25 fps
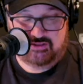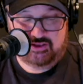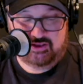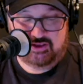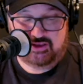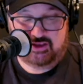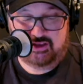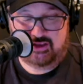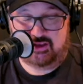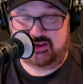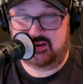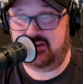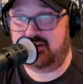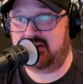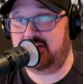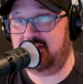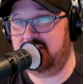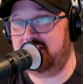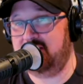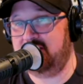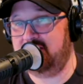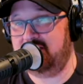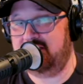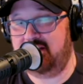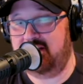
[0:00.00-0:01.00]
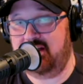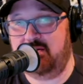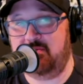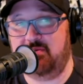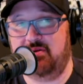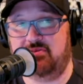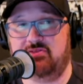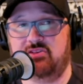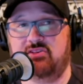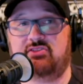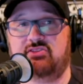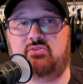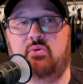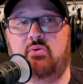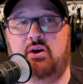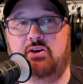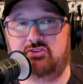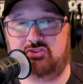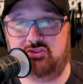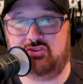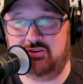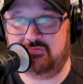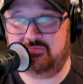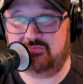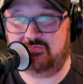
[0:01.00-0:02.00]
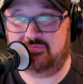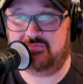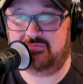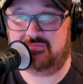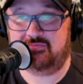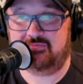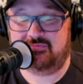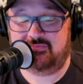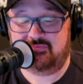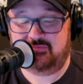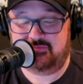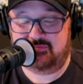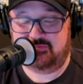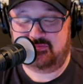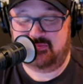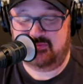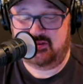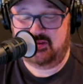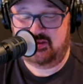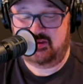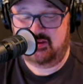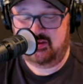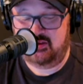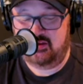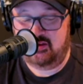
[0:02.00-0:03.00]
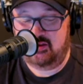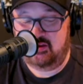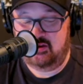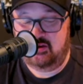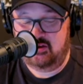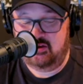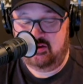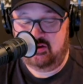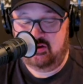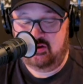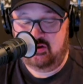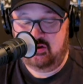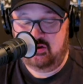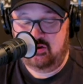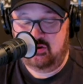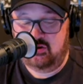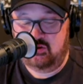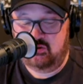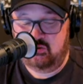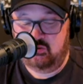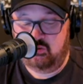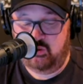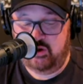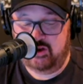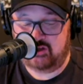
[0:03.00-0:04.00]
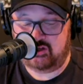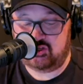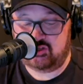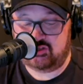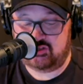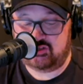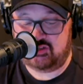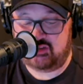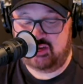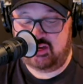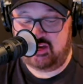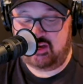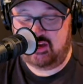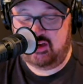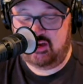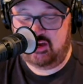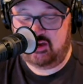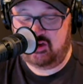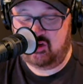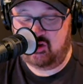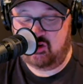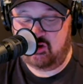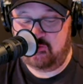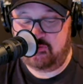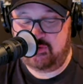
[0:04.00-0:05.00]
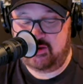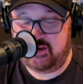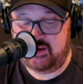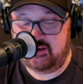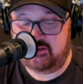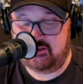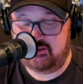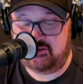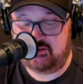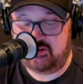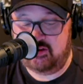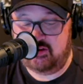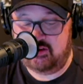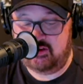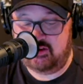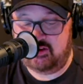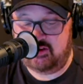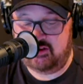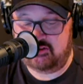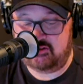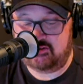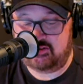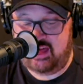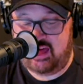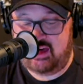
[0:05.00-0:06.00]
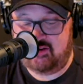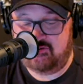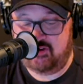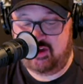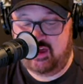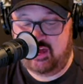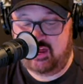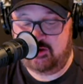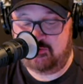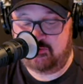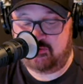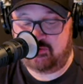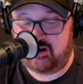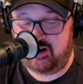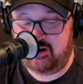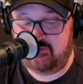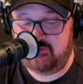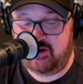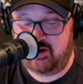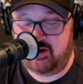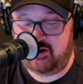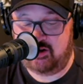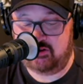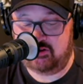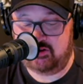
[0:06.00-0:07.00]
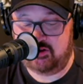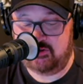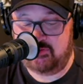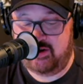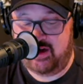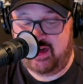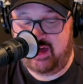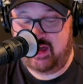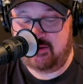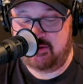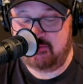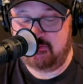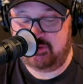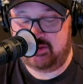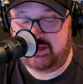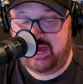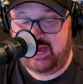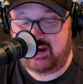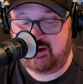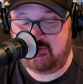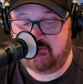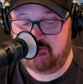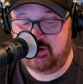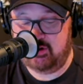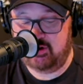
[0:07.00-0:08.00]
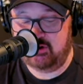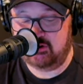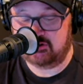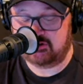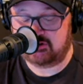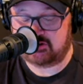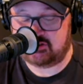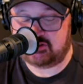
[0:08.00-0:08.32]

uh, how about this question? All right. Which sinking European city is navigated primarily by black boats?